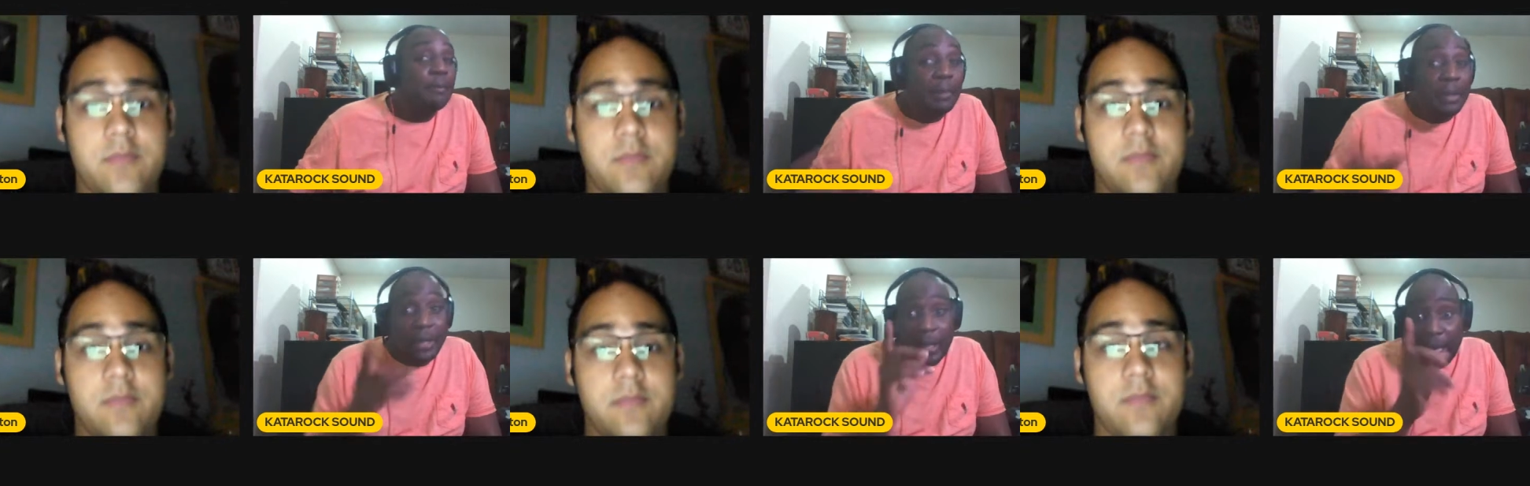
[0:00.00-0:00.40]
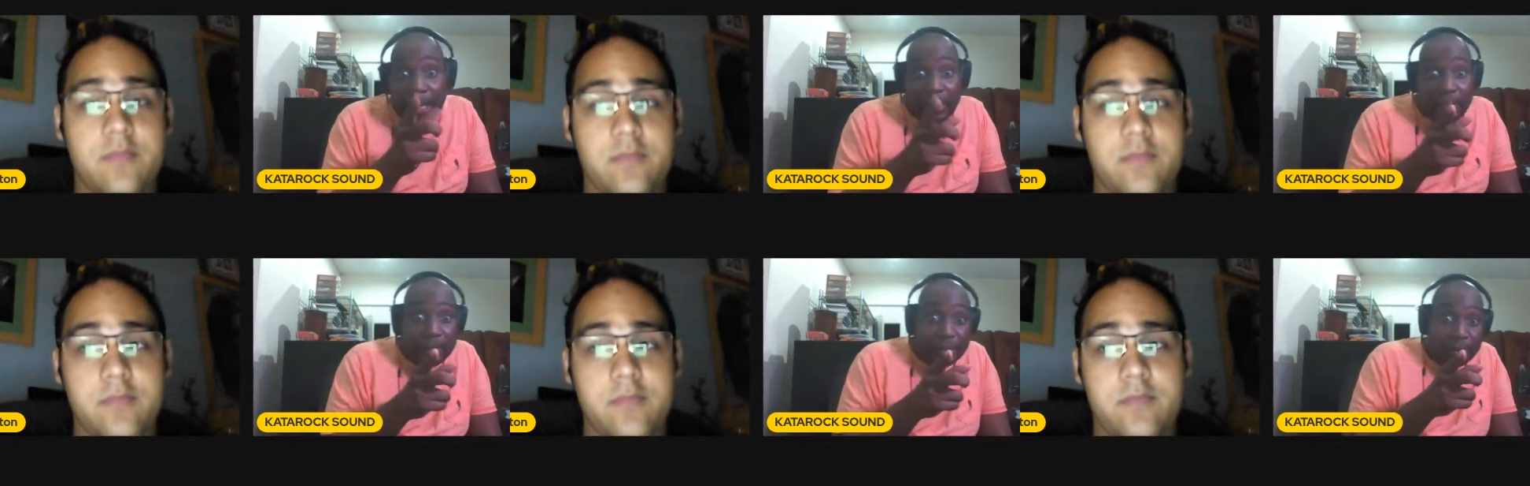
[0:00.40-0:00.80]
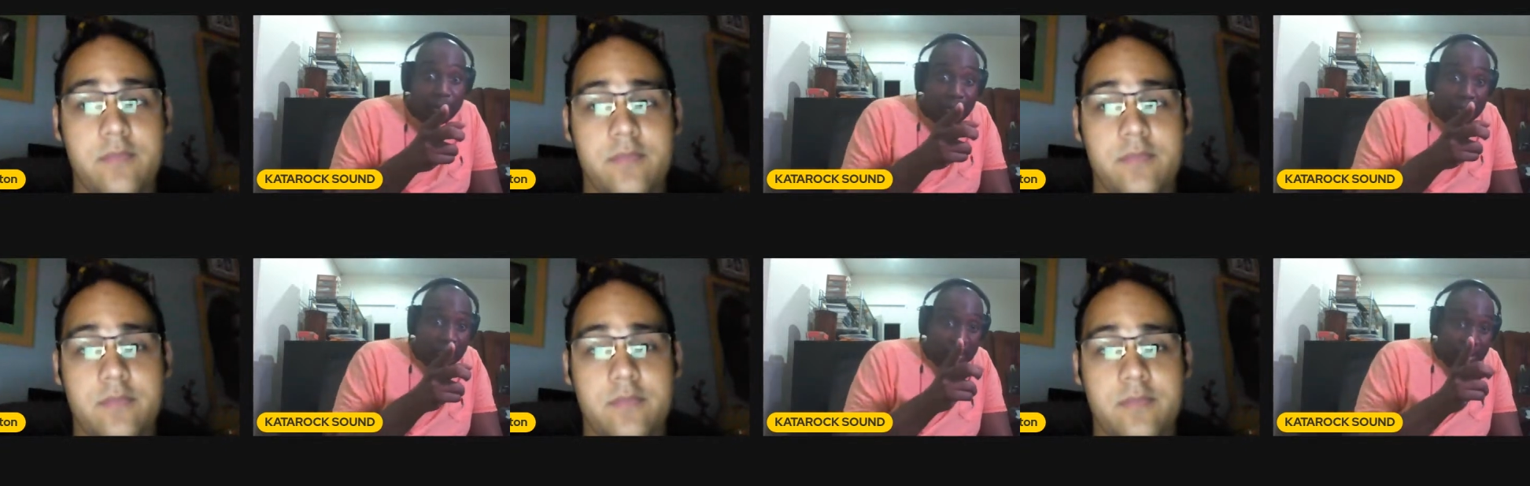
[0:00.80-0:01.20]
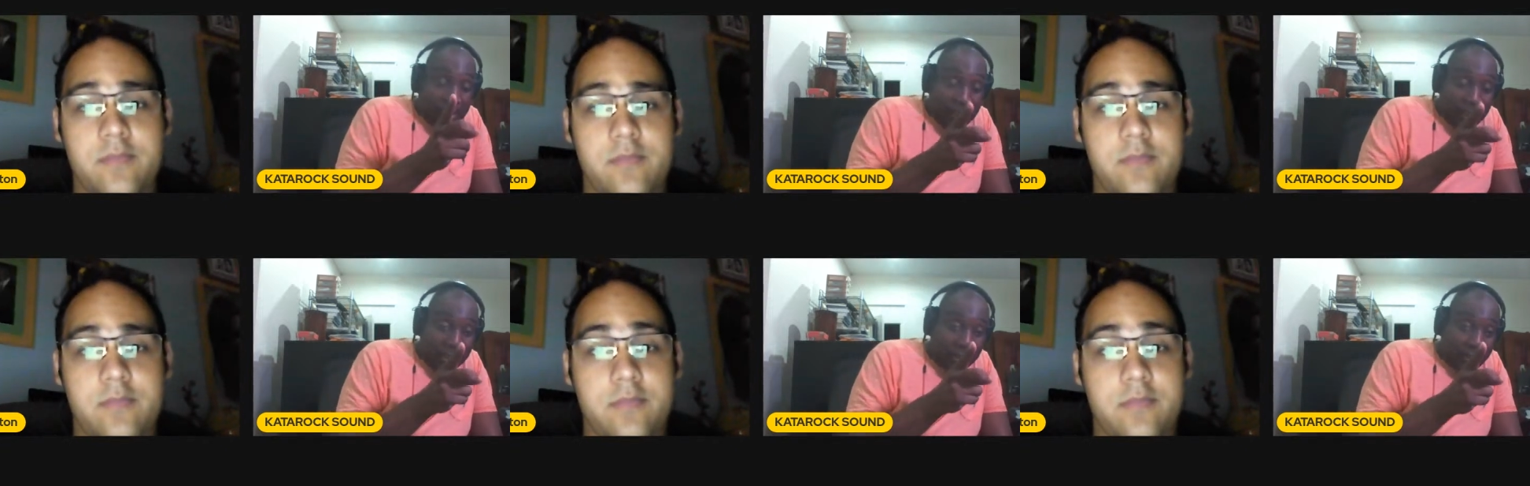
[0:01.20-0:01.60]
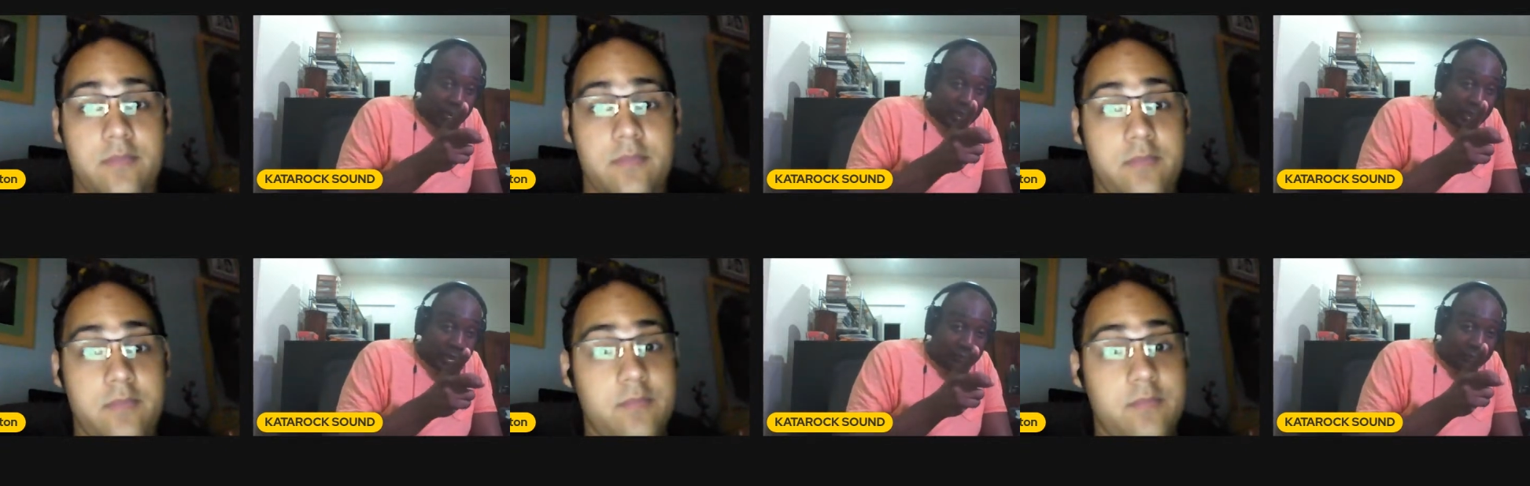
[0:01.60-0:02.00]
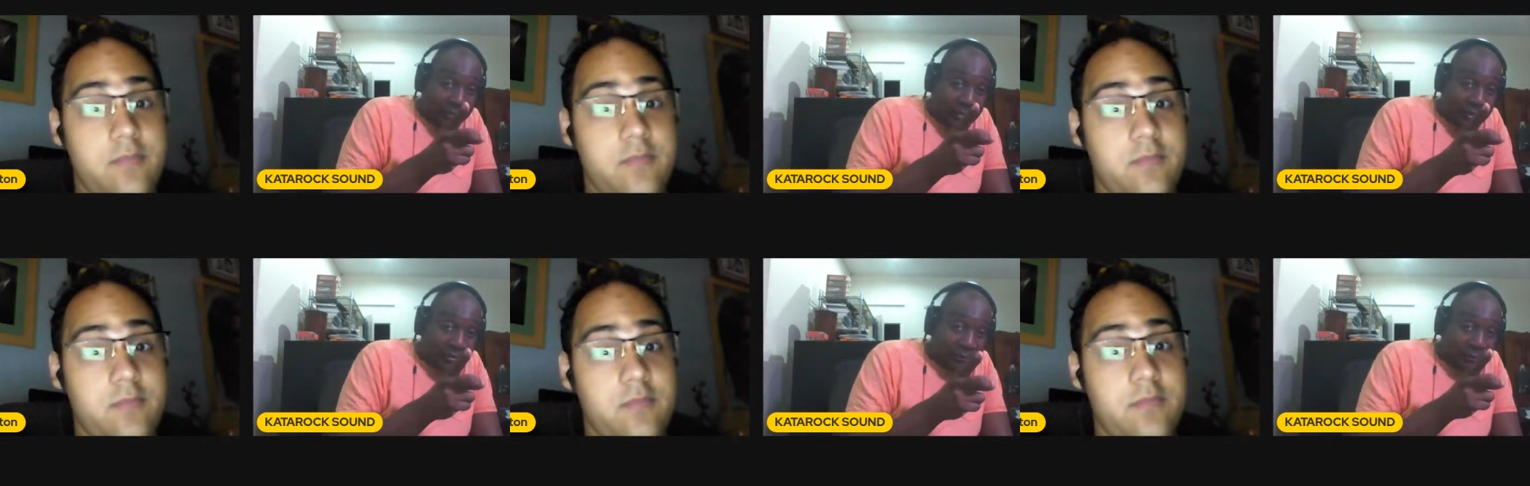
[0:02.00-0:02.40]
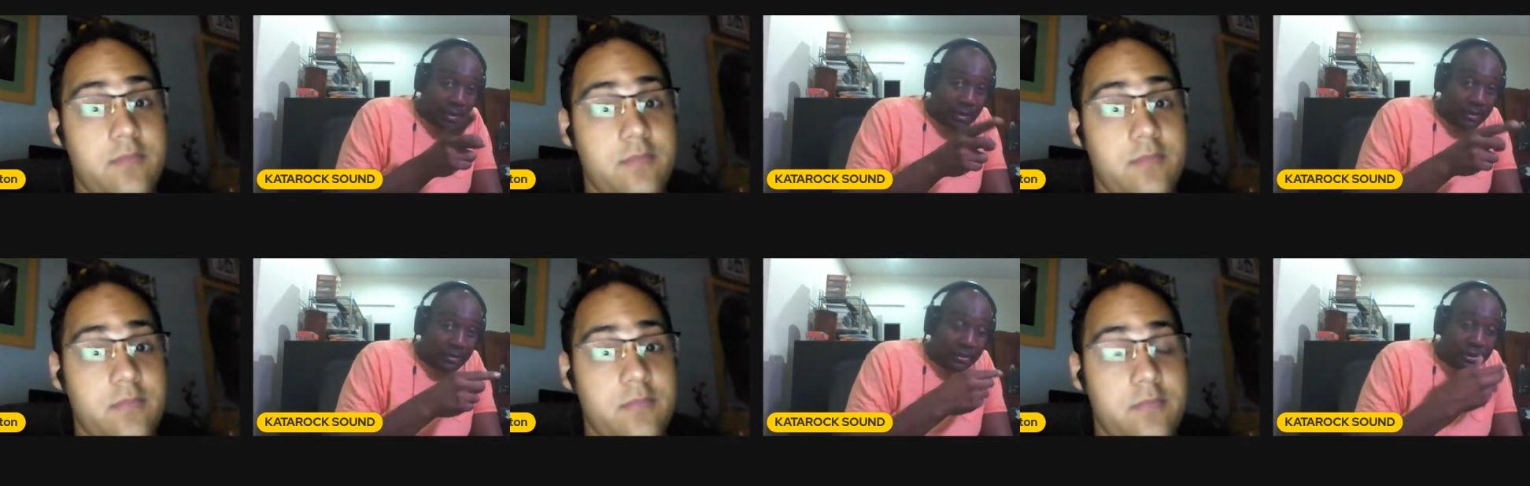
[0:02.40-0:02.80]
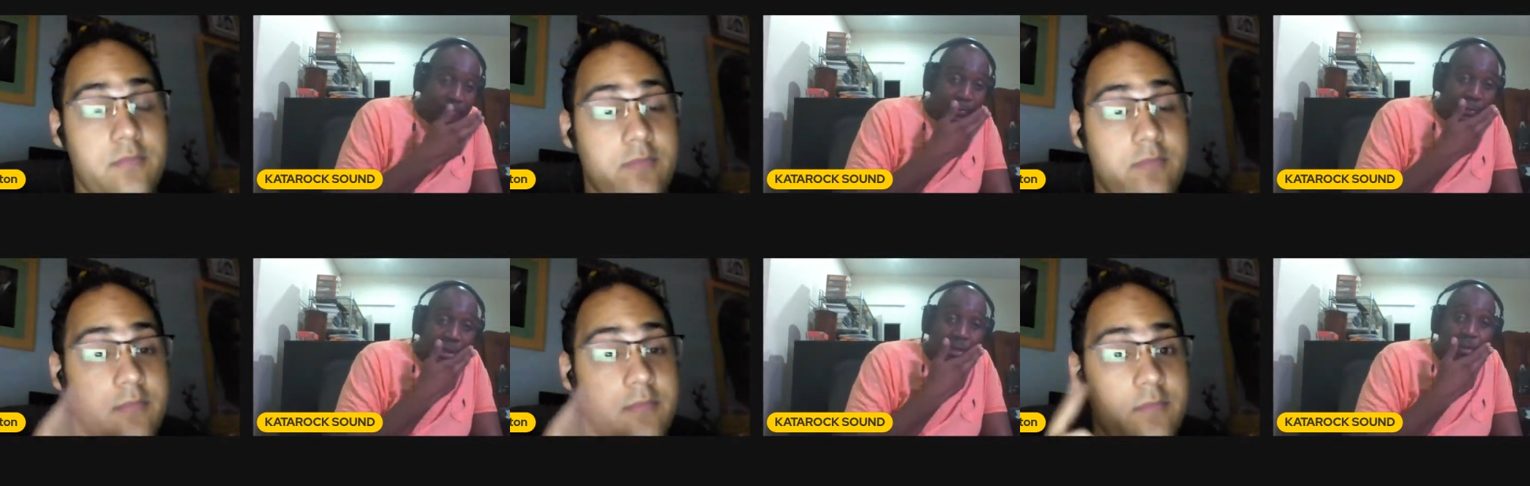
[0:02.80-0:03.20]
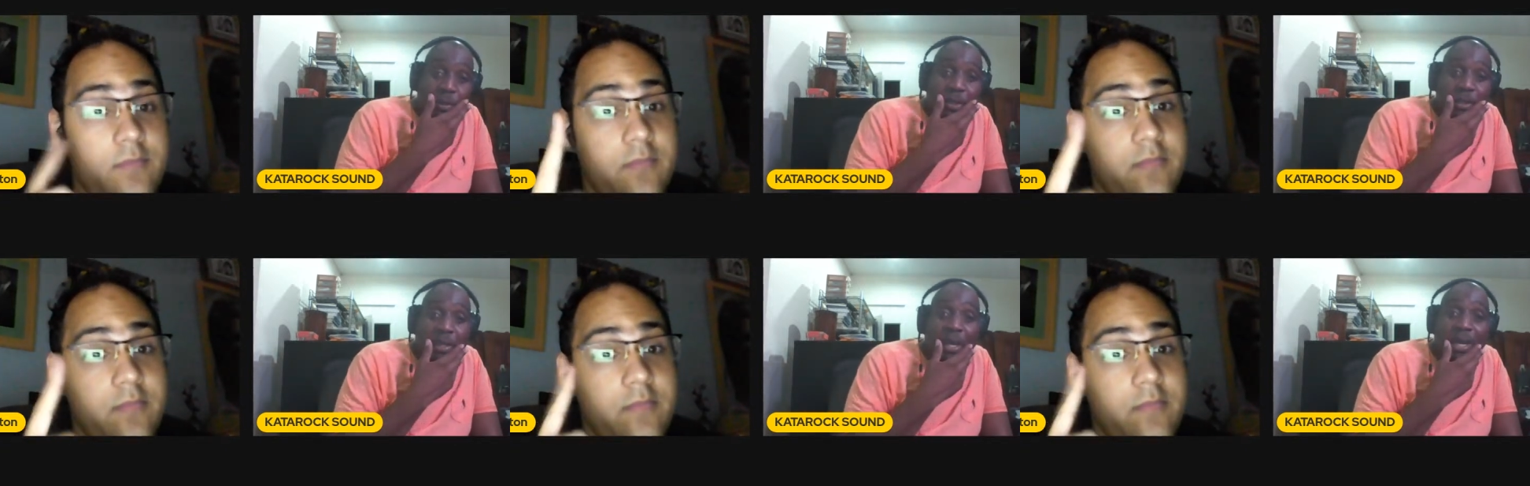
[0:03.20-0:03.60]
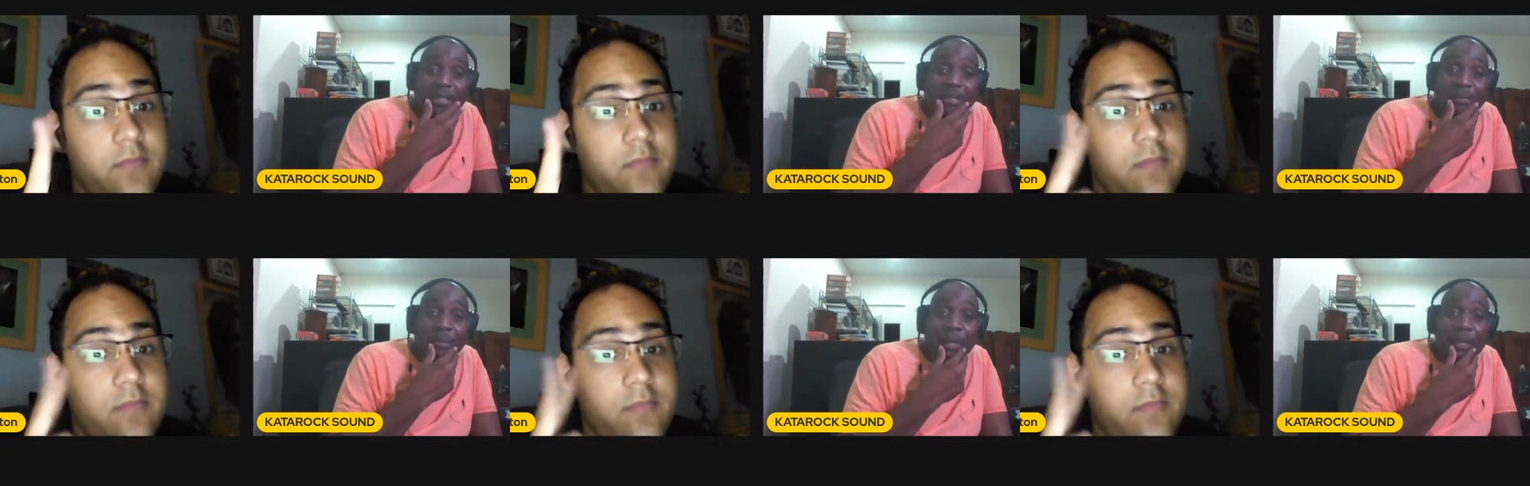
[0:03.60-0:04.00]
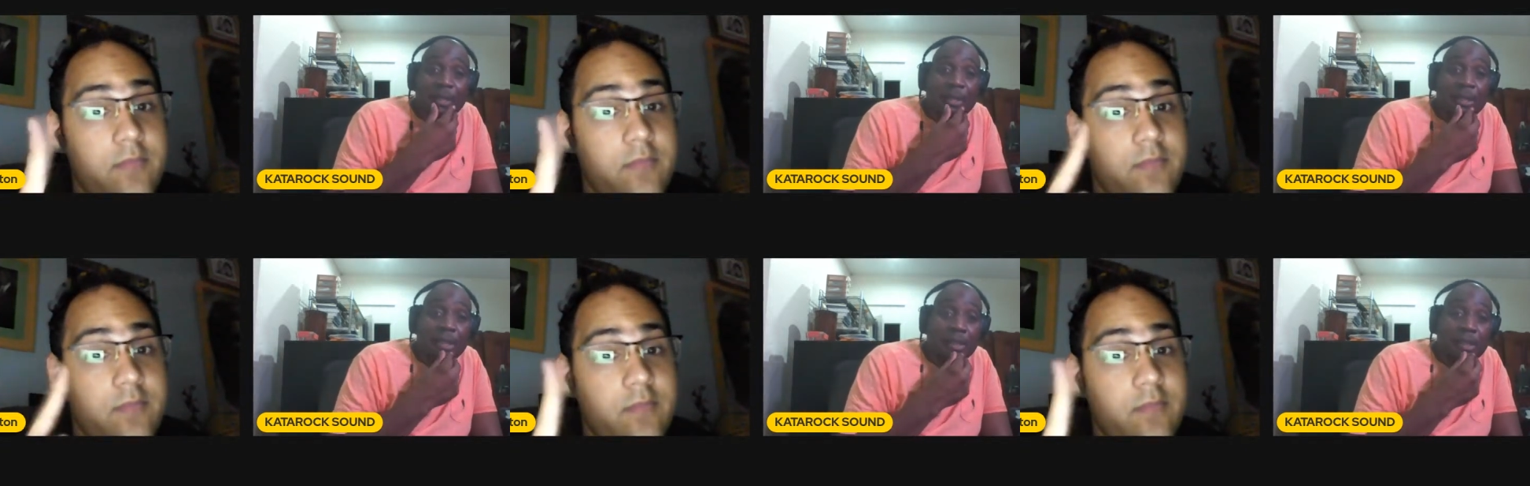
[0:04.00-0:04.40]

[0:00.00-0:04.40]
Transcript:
Speaker 1: But hey, not with that defensive partnership, not with guards, man